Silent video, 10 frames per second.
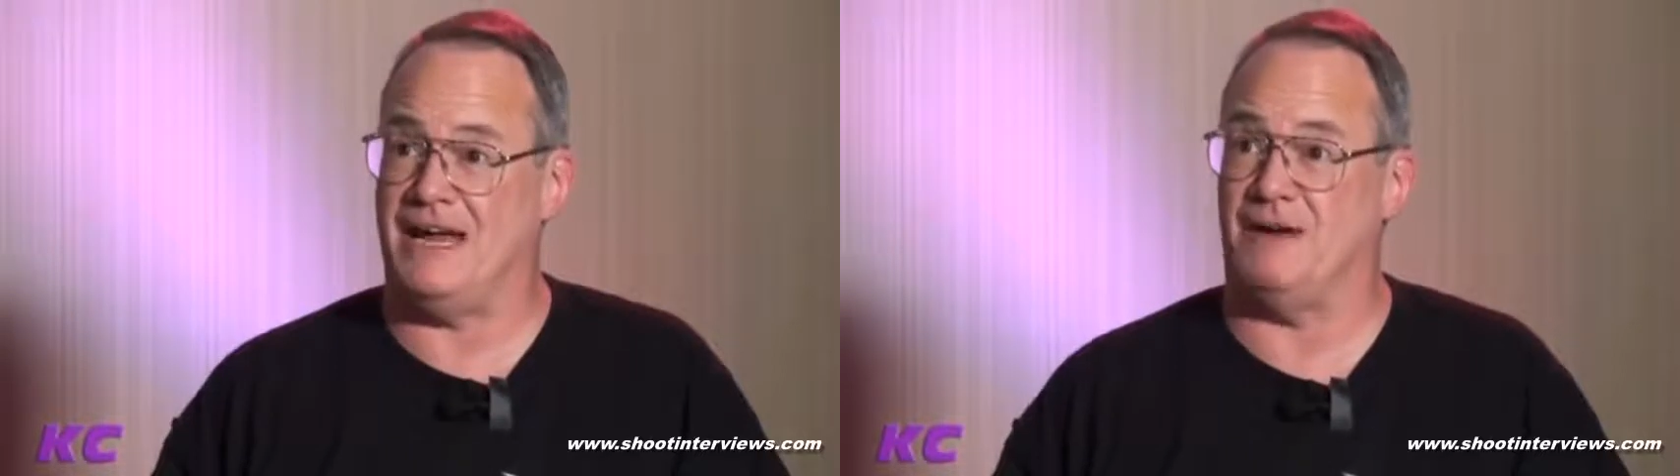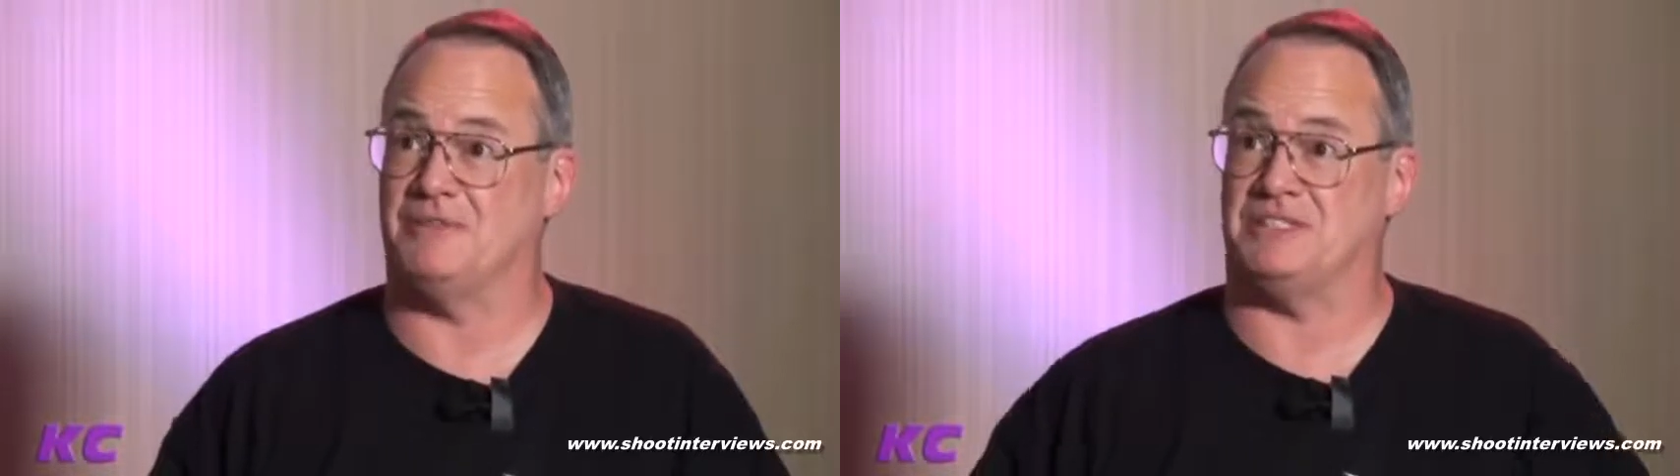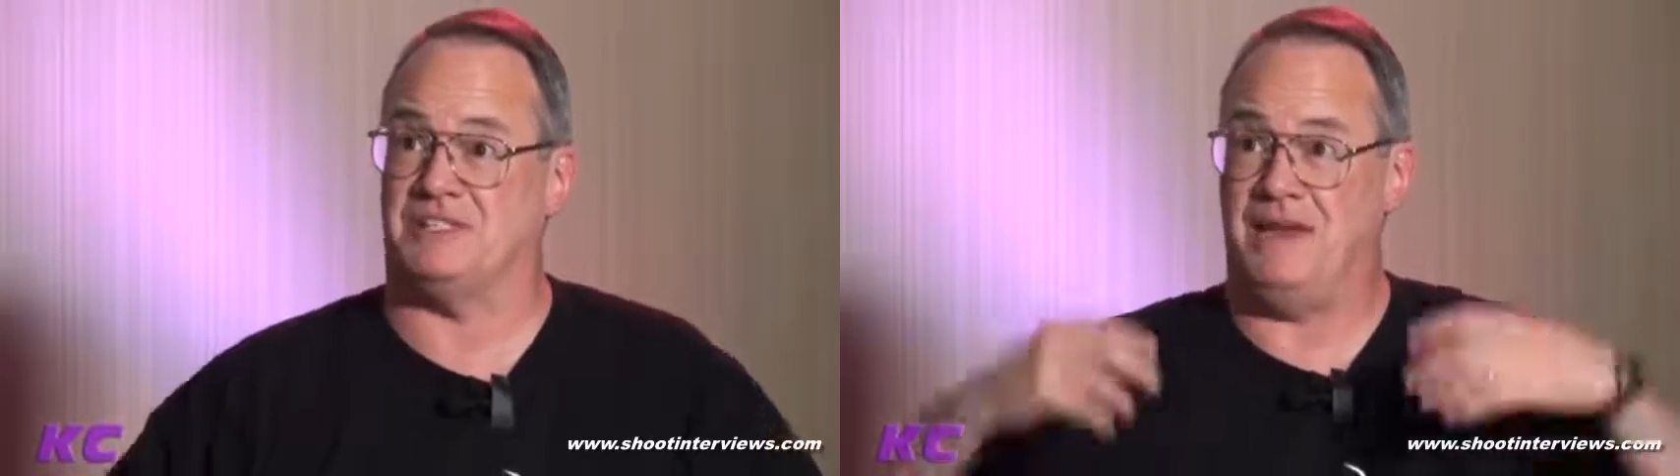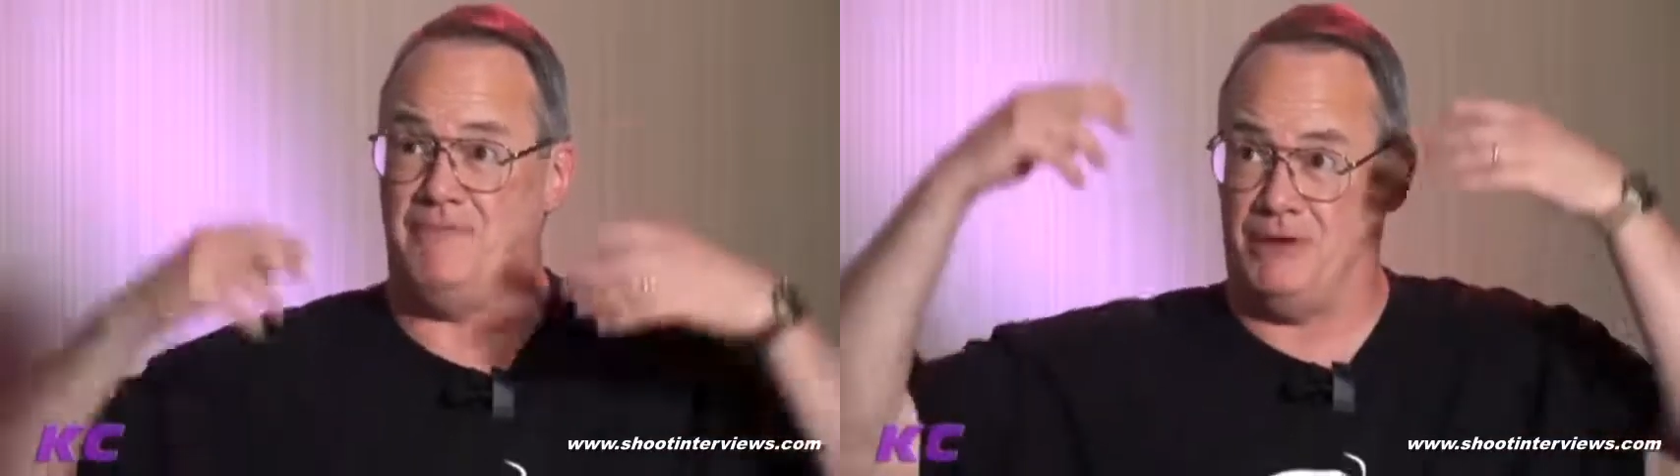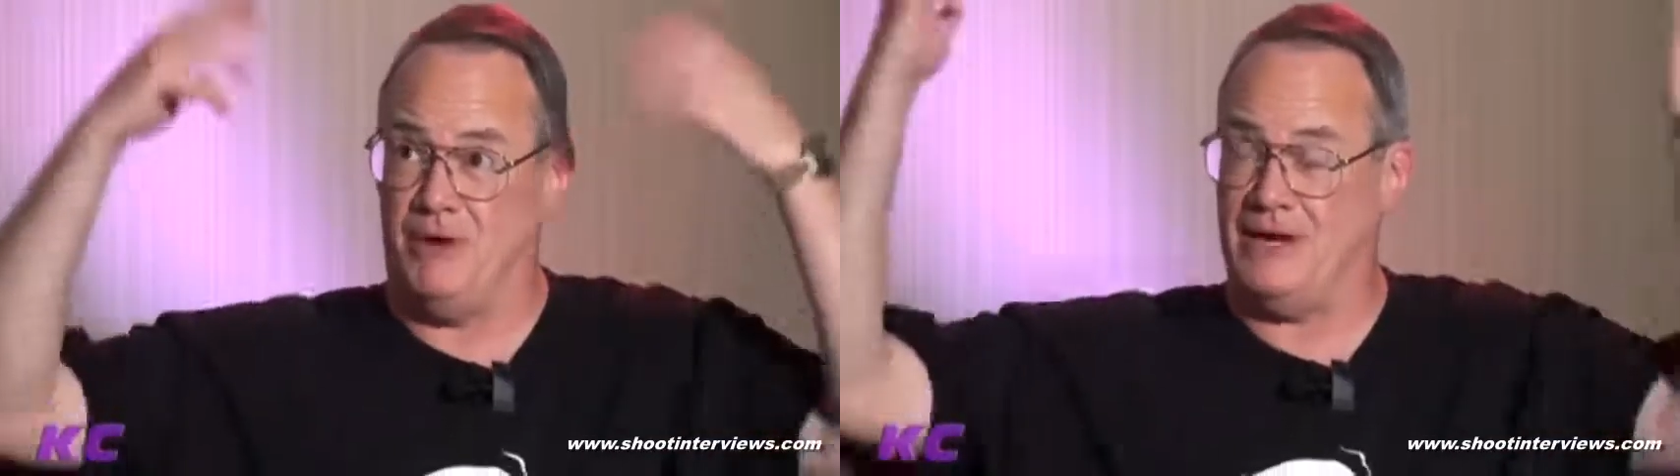guy with
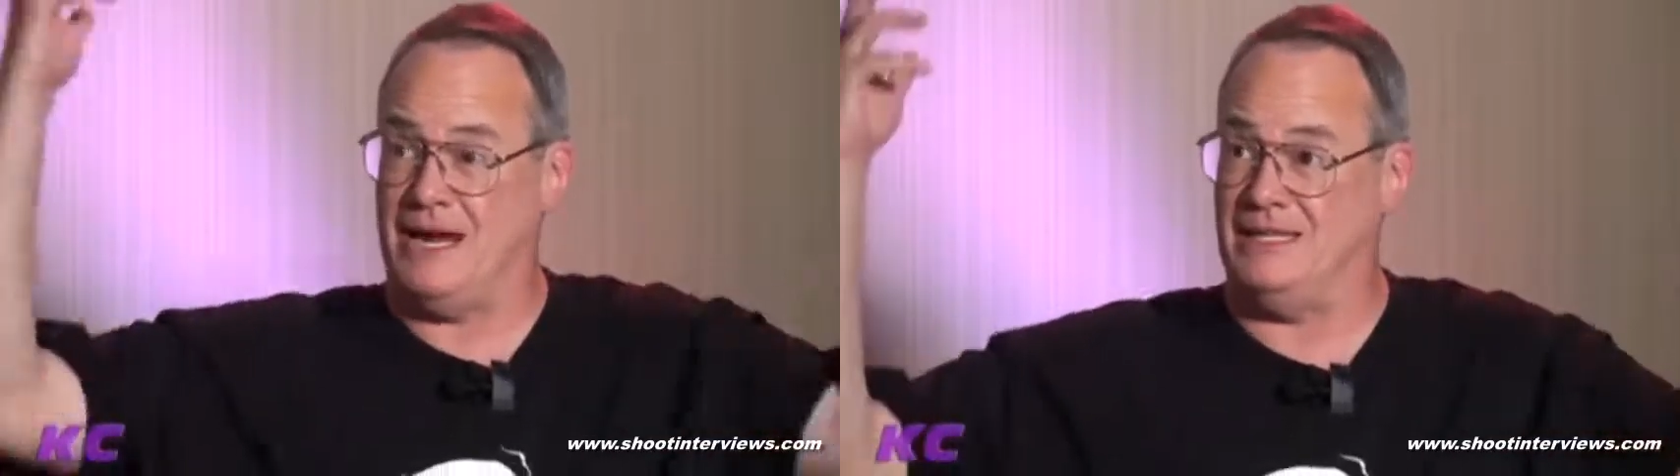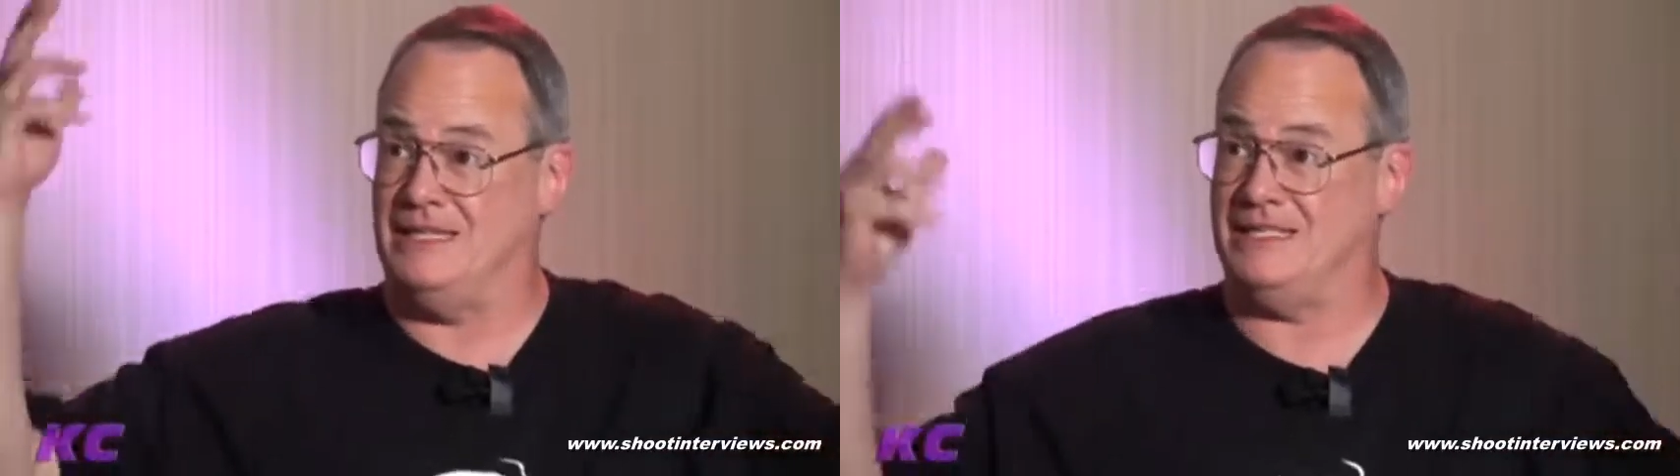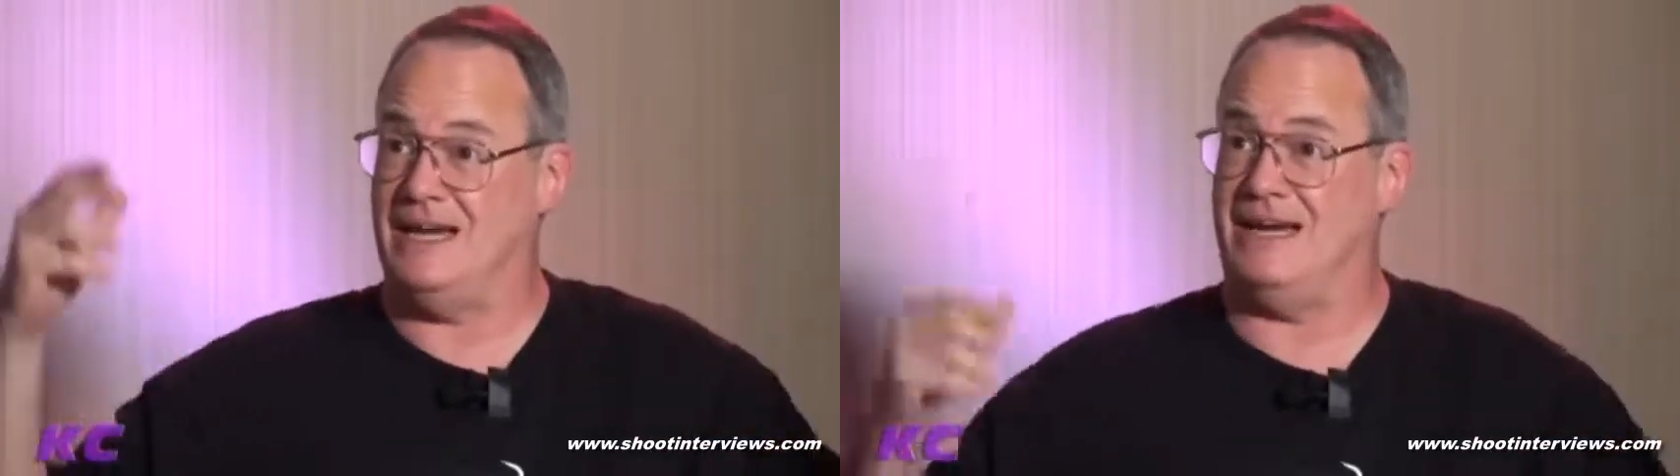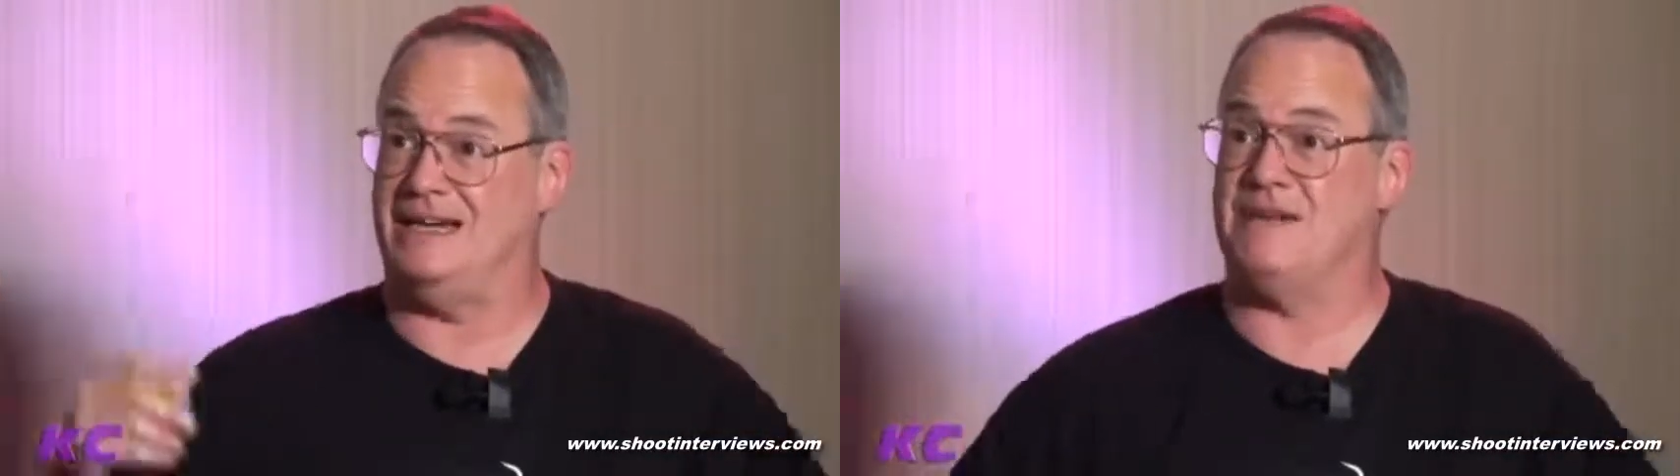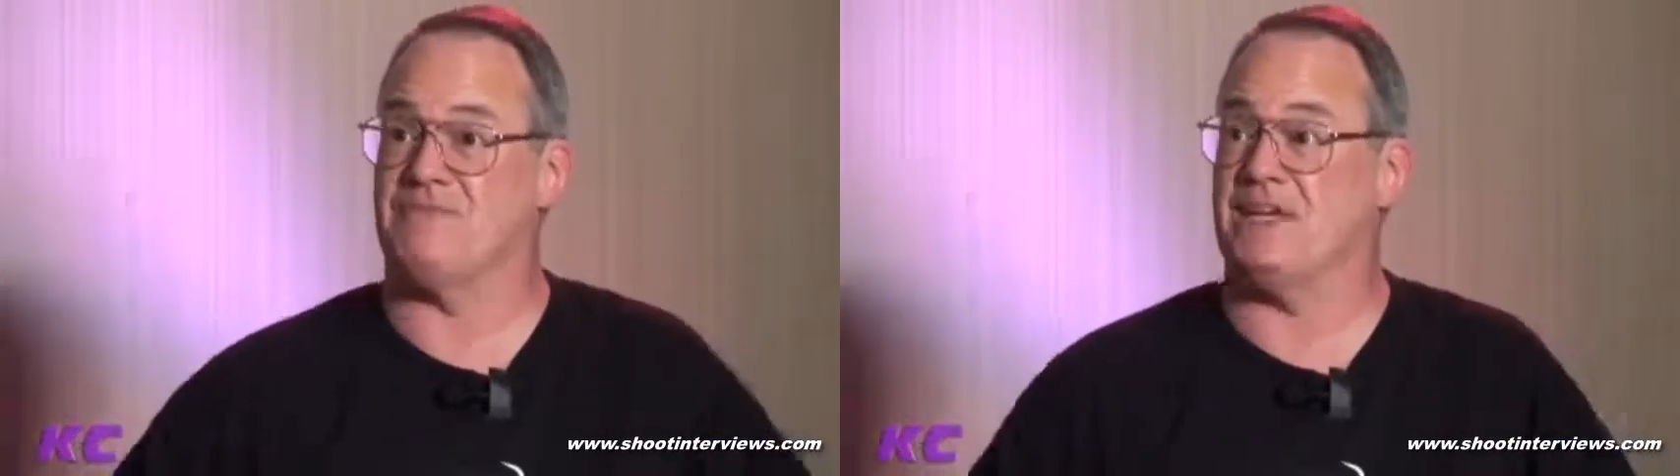steam blowing out of these
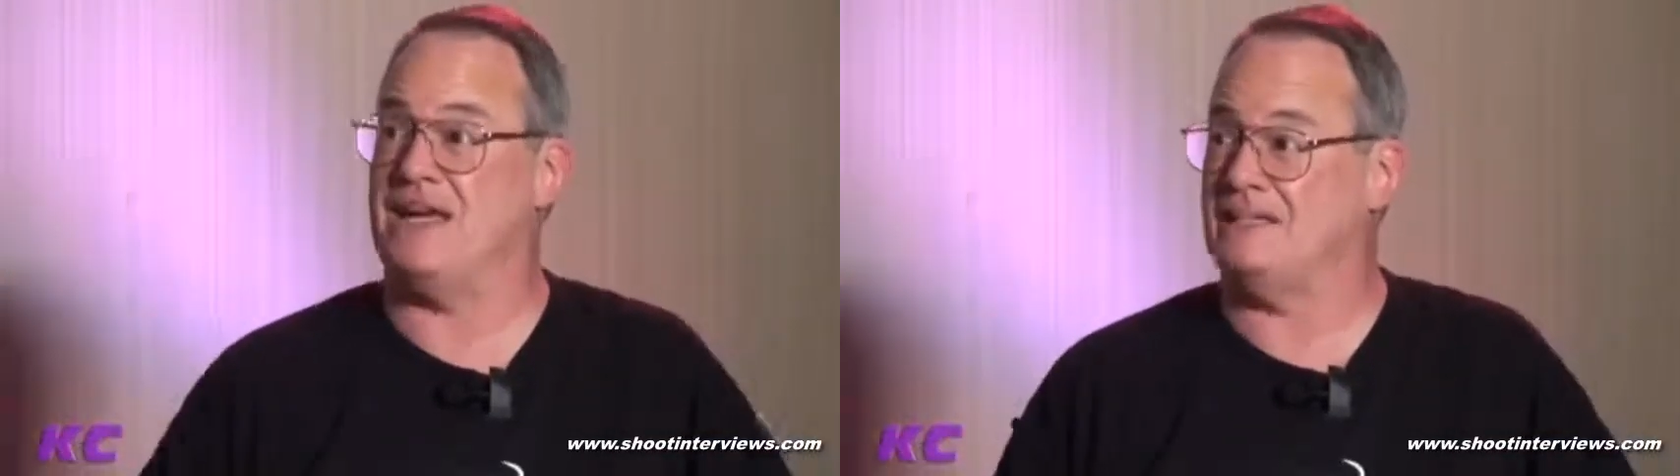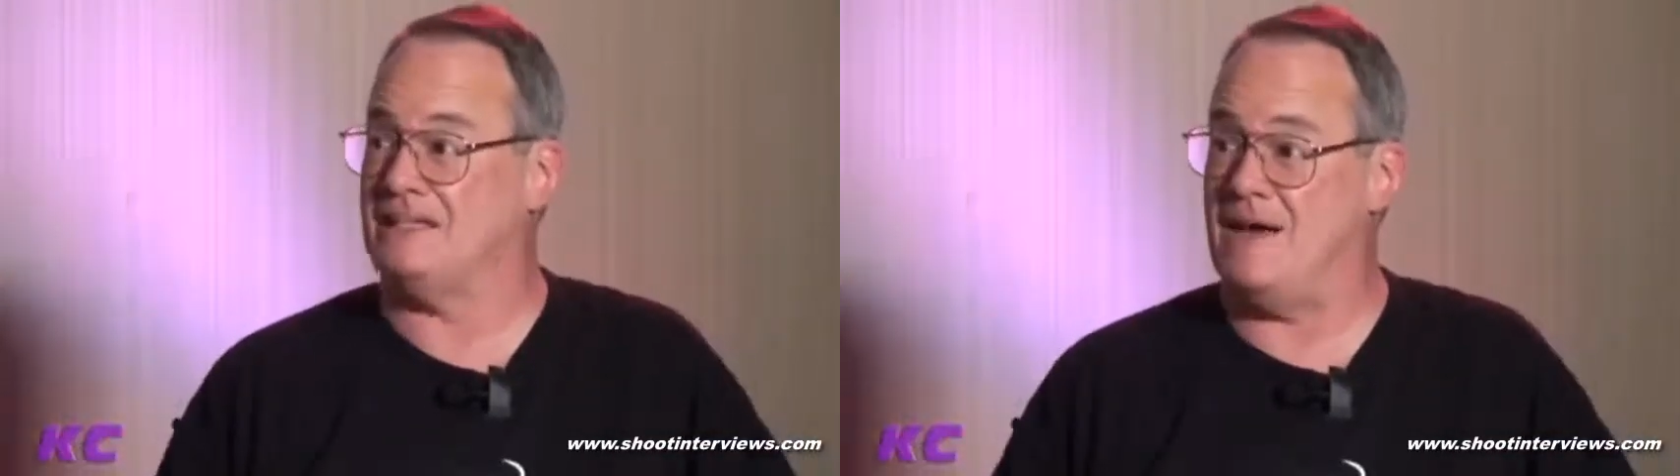goddamn things,